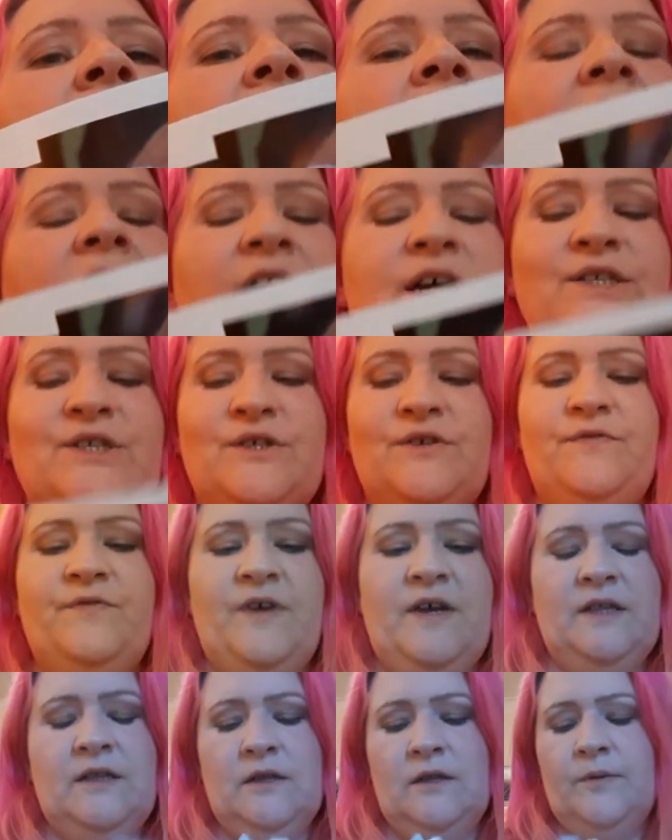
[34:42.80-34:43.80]
I do
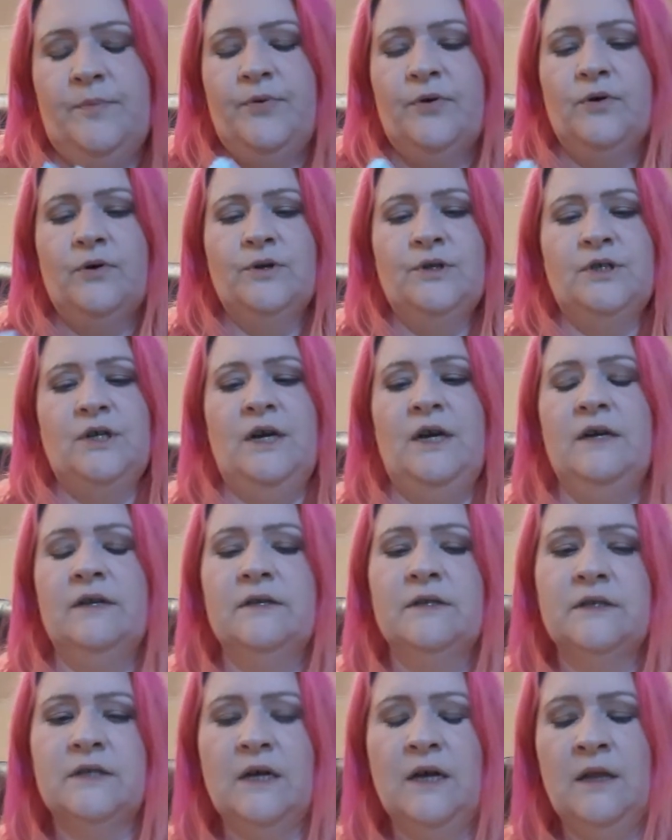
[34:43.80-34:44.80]
find that the
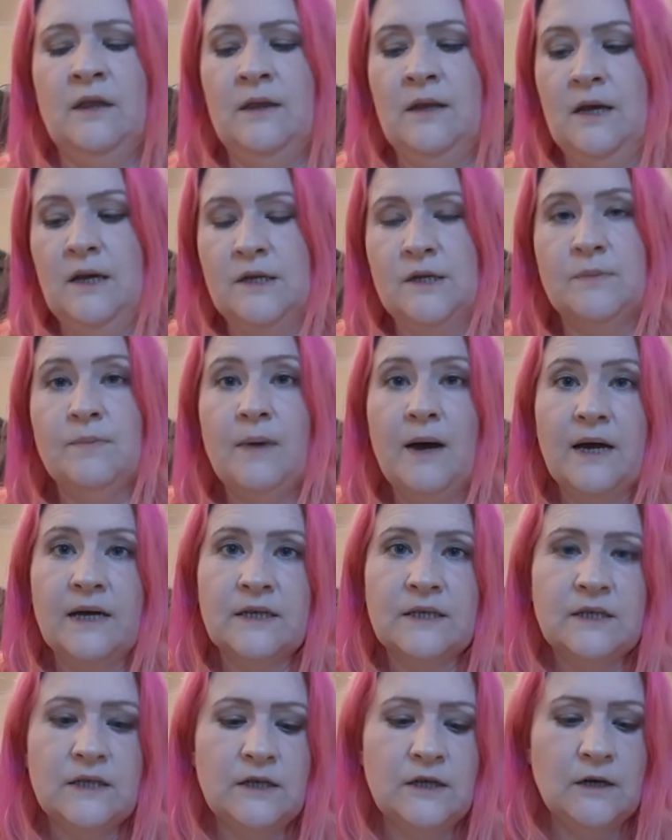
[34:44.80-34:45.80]
projects in this
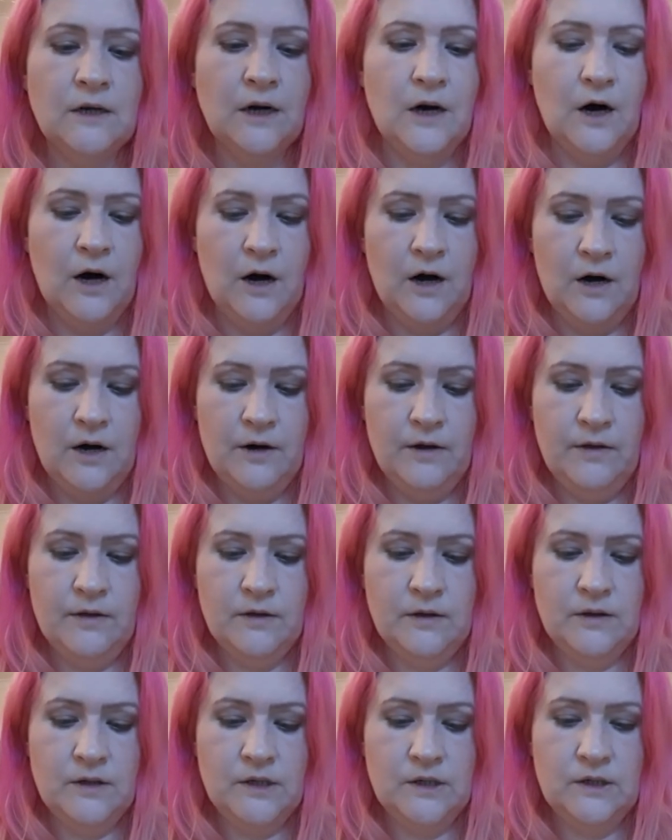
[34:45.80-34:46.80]
magazine are
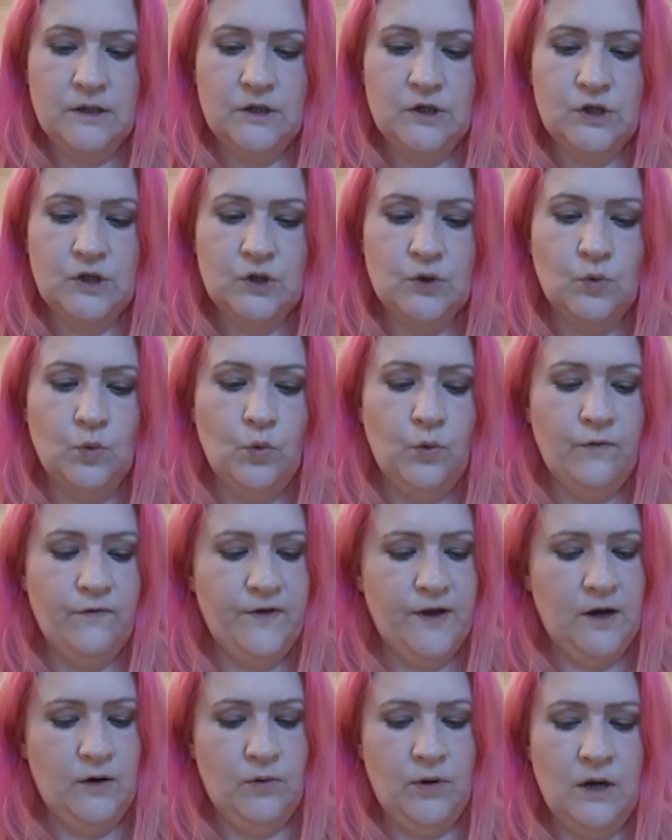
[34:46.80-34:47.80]
so
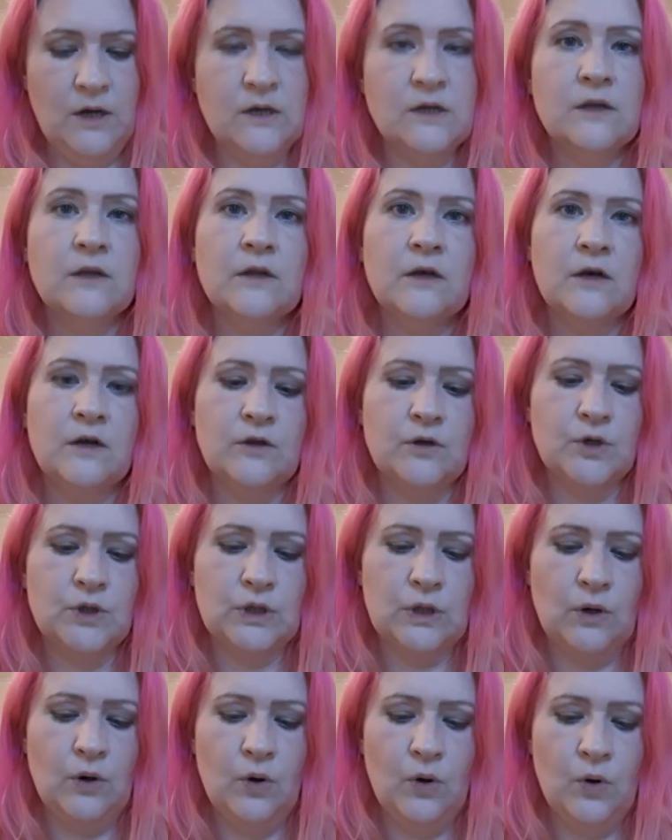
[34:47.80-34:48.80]
varied that there's
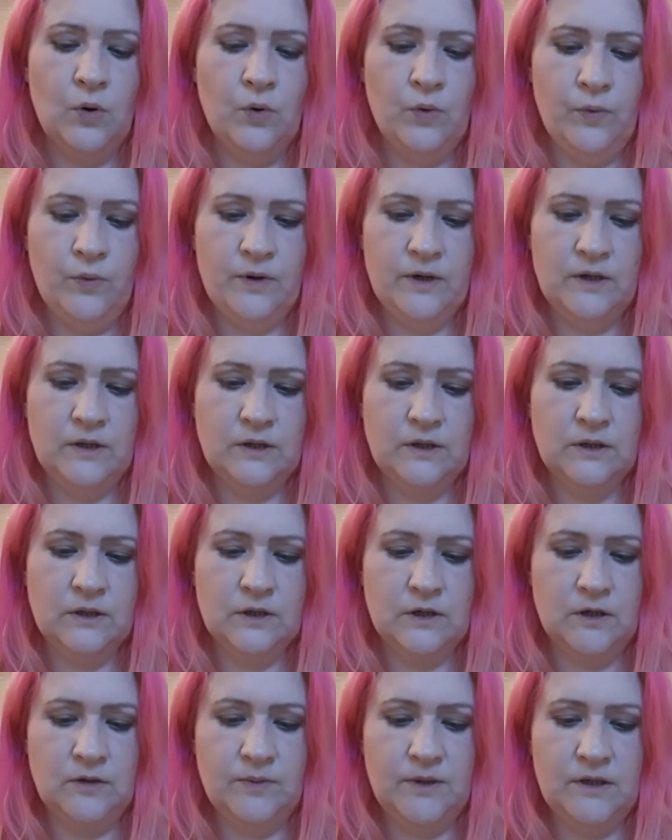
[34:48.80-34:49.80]
always going
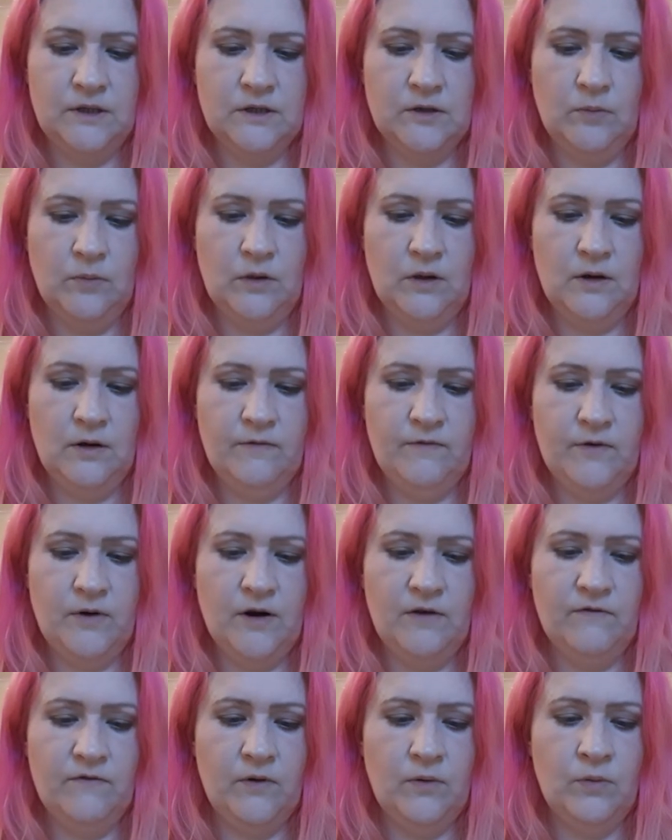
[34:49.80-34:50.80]
to be something for
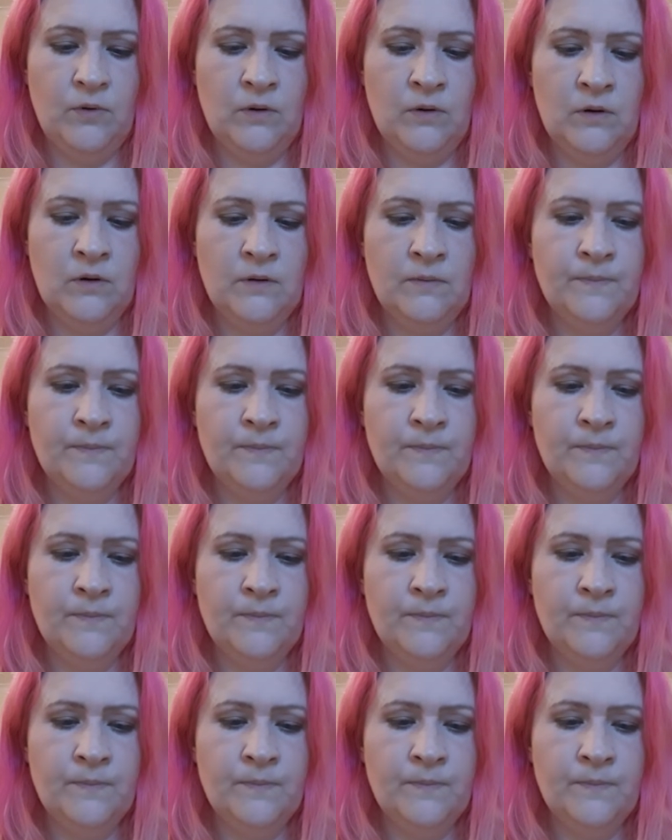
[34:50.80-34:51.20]
everyone.